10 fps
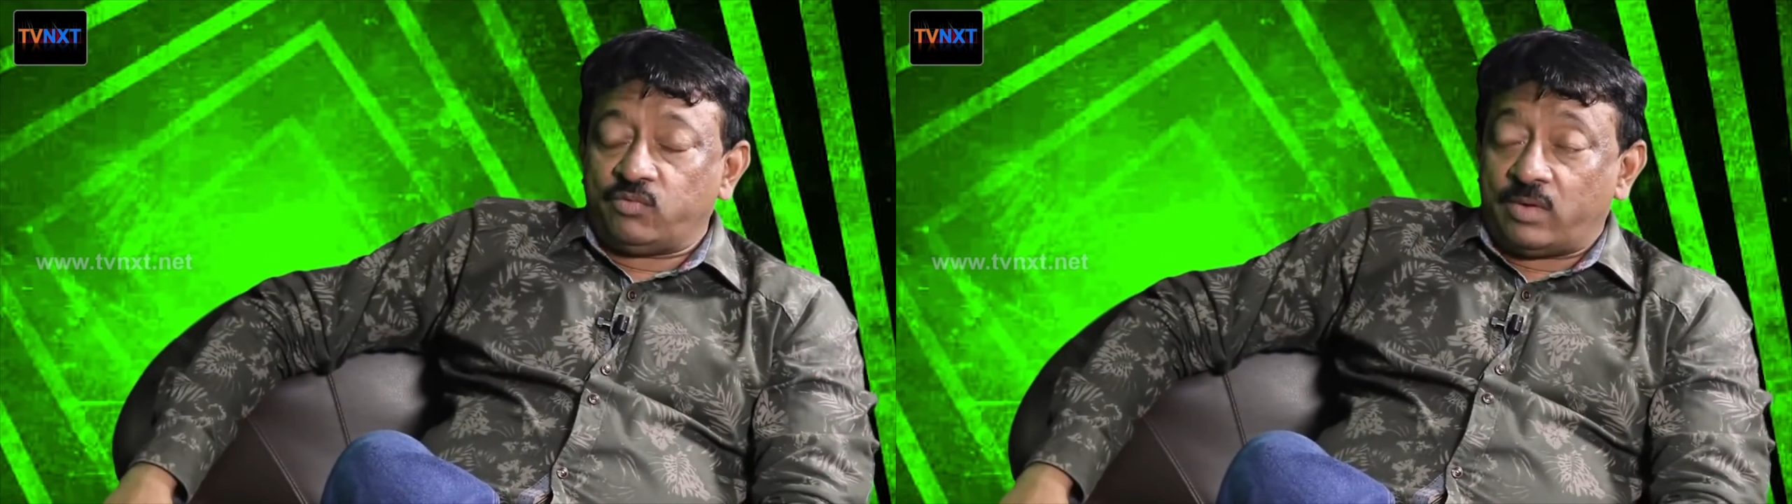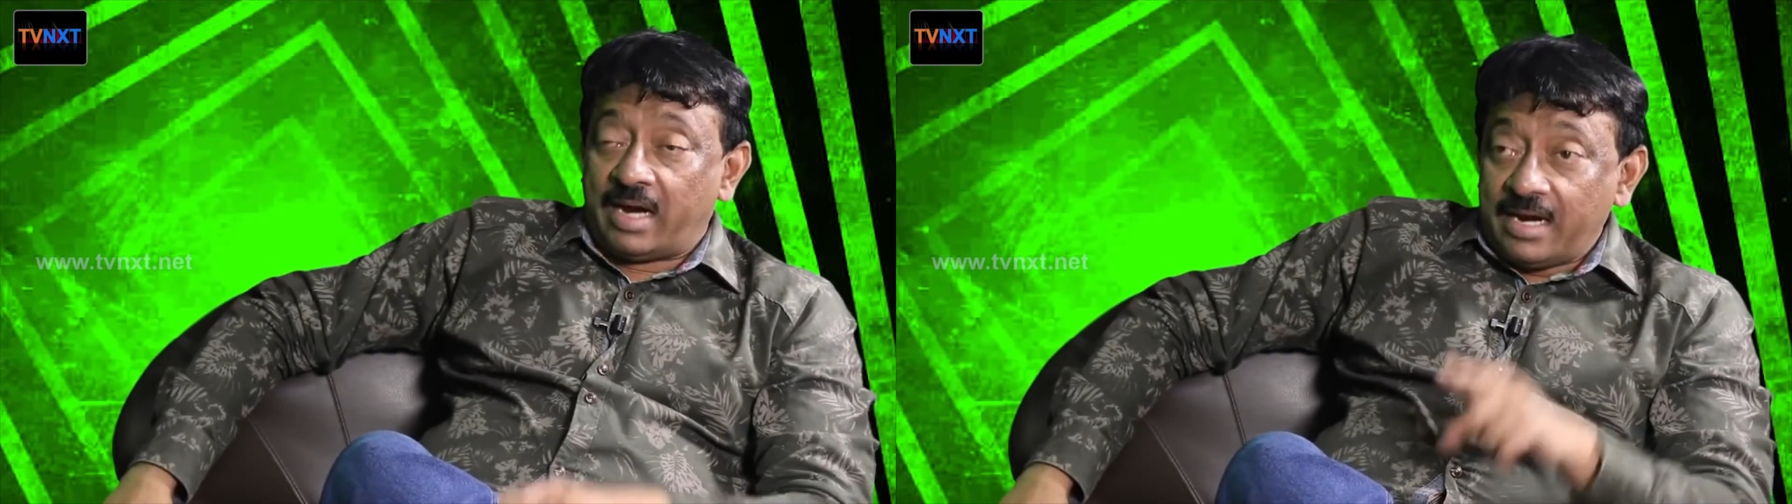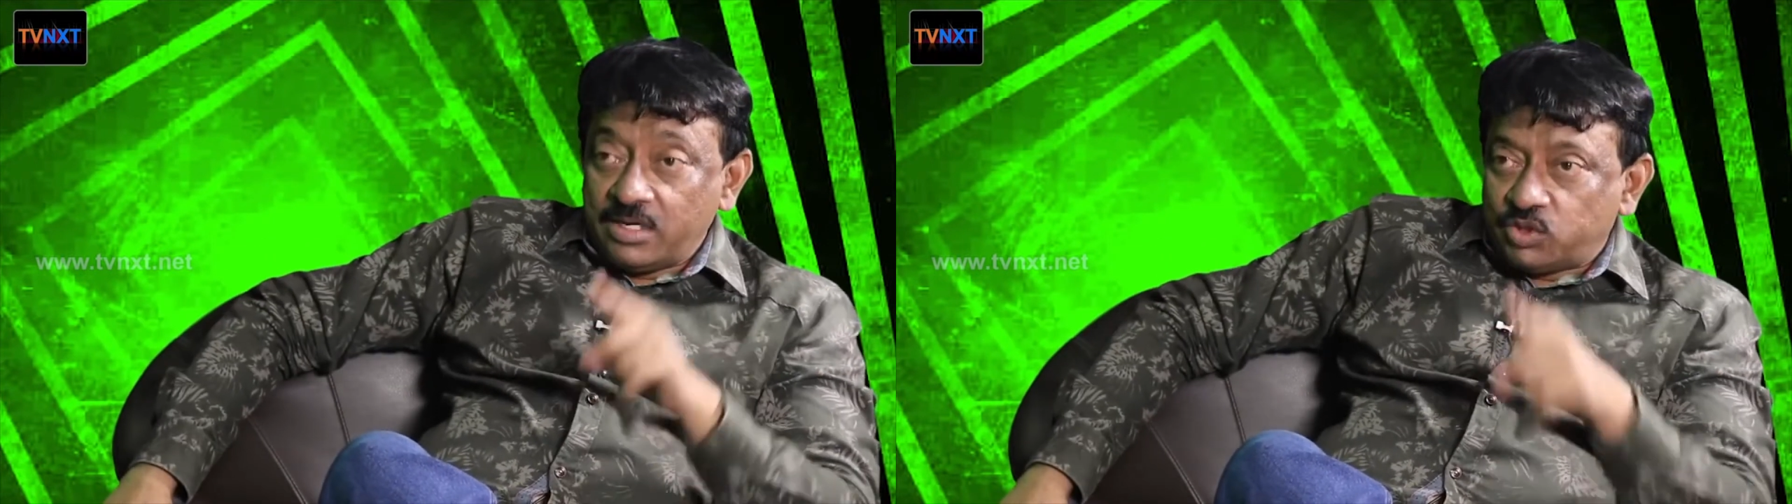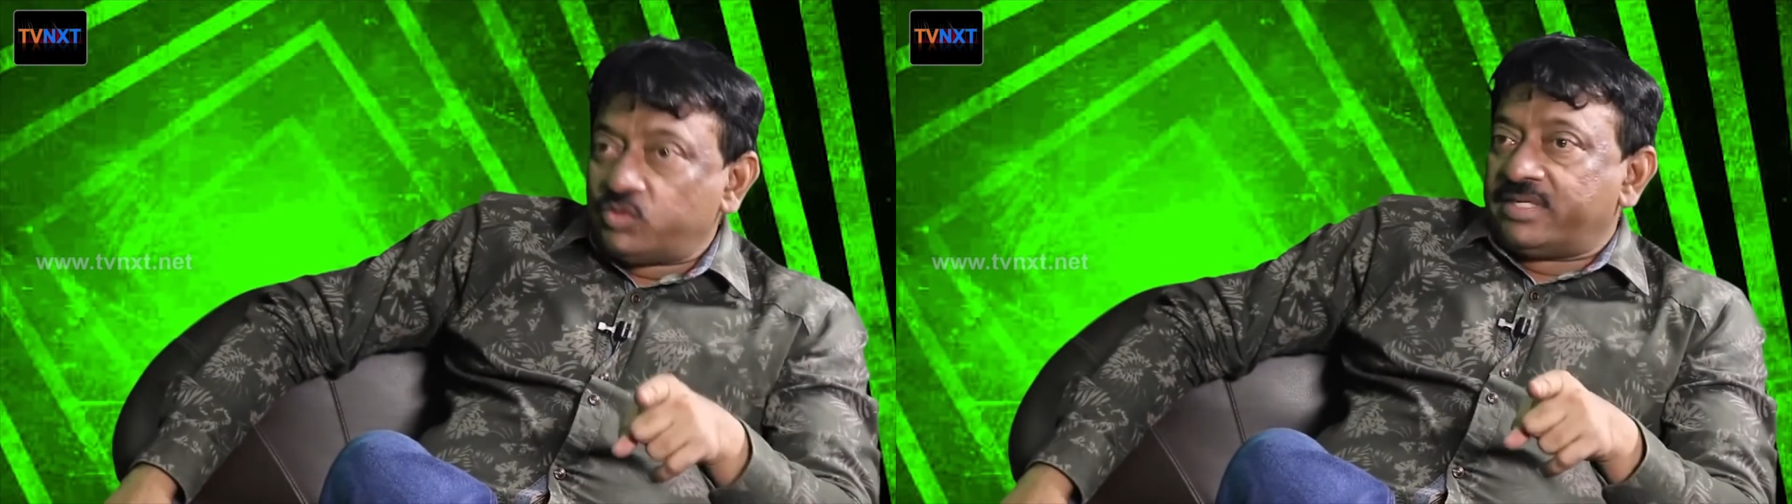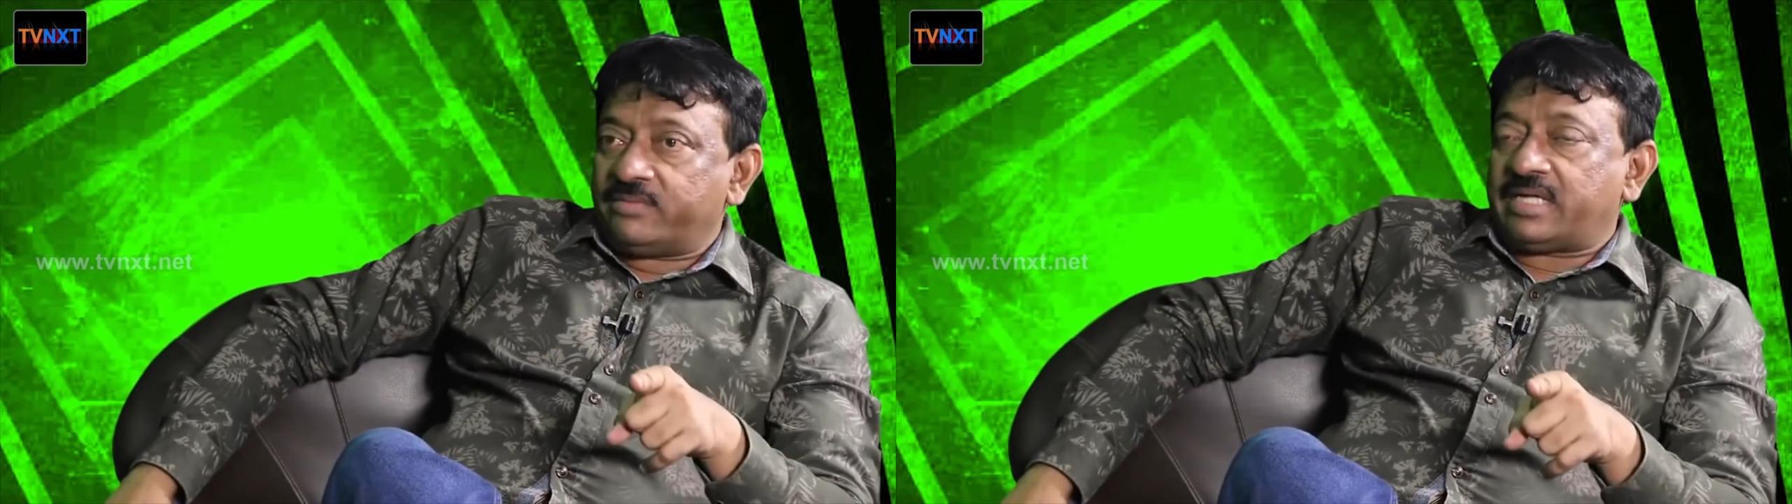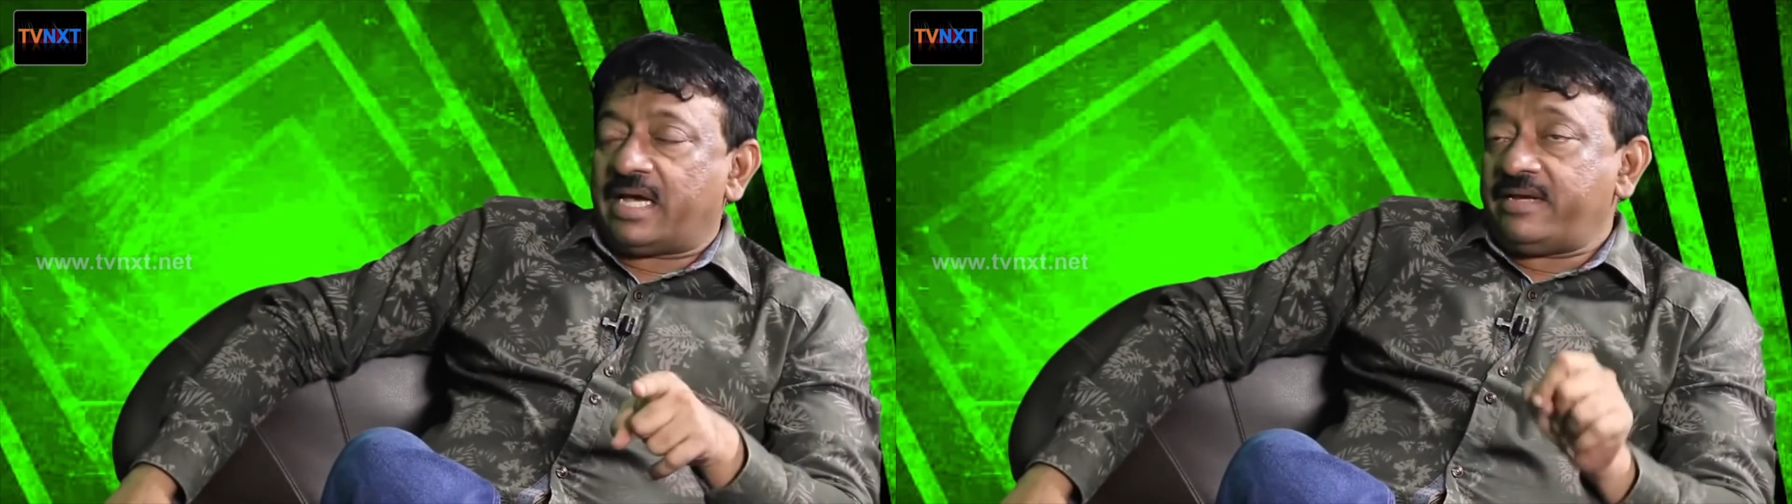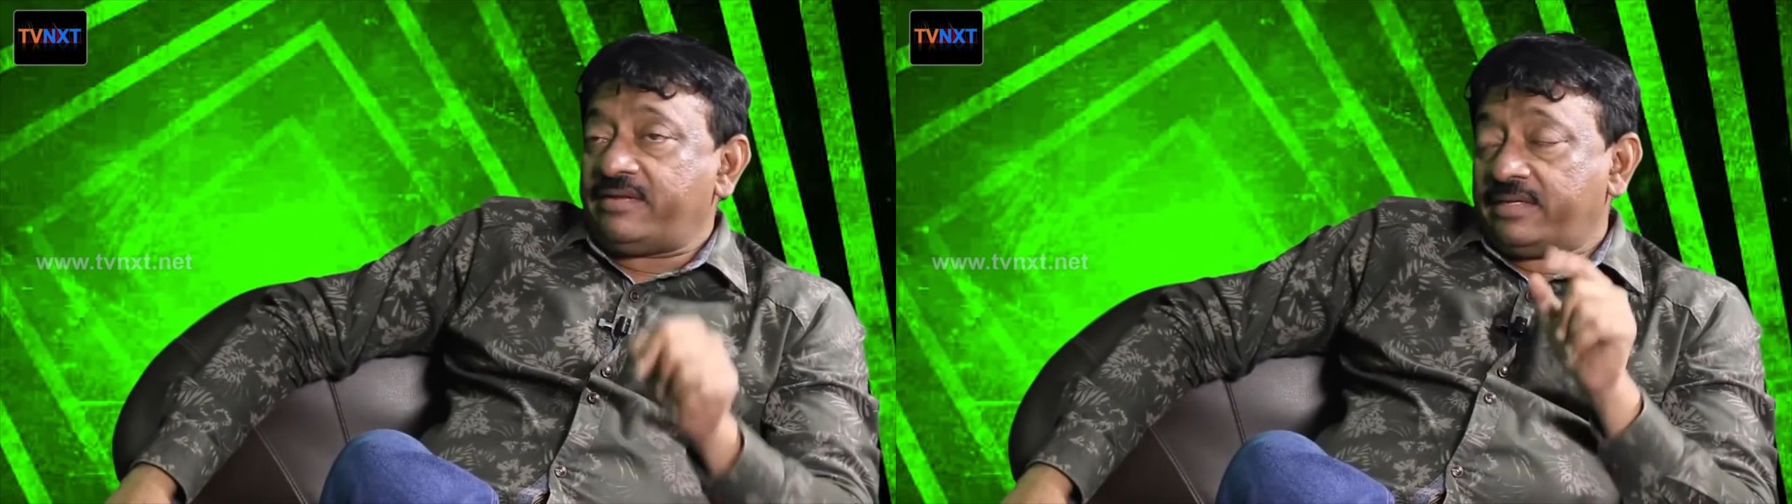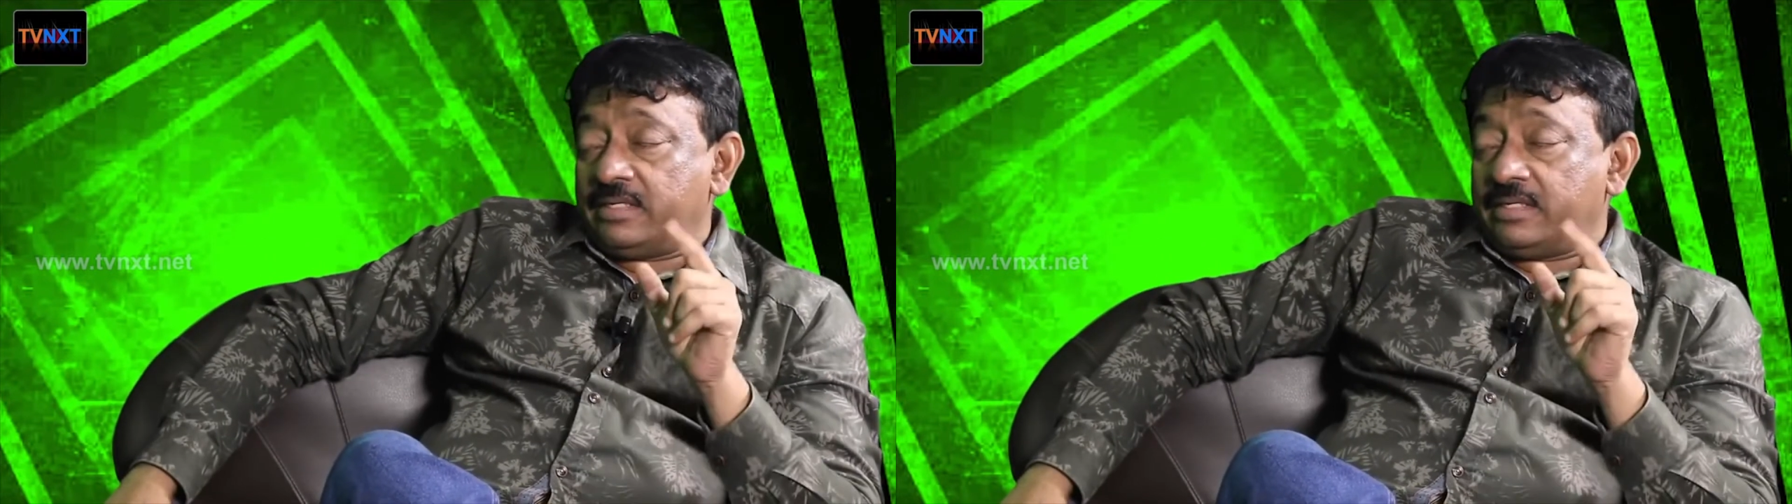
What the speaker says: Vaallu suitan kani